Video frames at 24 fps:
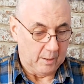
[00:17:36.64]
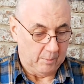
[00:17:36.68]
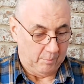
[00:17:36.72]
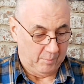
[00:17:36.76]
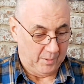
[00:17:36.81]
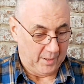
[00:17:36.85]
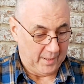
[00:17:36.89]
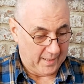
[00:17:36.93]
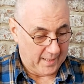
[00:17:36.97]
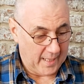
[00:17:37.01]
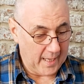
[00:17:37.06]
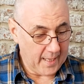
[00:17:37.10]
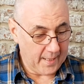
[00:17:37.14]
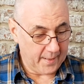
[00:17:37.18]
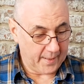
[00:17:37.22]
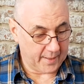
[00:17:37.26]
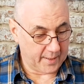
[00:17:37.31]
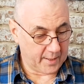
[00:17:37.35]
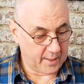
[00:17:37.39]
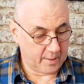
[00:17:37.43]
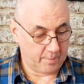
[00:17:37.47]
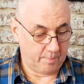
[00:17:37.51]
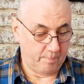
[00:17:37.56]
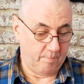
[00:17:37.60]
But yeah,
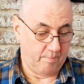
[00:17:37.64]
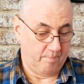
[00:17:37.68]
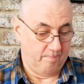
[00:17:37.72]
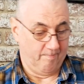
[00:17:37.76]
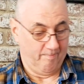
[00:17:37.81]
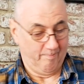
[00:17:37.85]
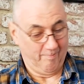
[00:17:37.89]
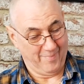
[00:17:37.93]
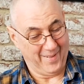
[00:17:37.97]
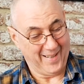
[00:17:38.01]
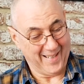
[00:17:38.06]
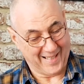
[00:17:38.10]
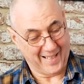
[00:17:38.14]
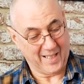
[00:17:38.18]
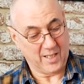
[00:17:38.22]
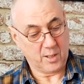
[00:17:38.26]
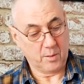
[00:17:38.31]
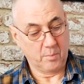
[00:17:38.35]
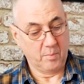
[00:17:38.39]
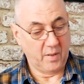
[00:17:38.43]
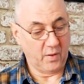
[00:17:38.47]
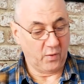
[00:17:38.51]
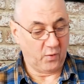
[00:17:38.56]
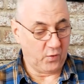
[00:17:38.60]
that's basically
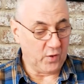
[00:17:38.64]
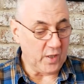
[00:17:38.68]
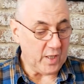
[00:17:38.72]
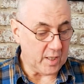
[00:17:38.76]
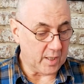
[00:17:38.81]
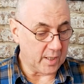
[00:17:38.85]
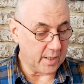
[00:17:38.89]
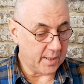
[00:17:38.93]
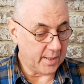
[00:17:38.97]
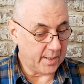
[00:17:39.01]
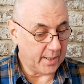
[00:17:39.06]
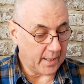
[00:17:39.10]
some of the features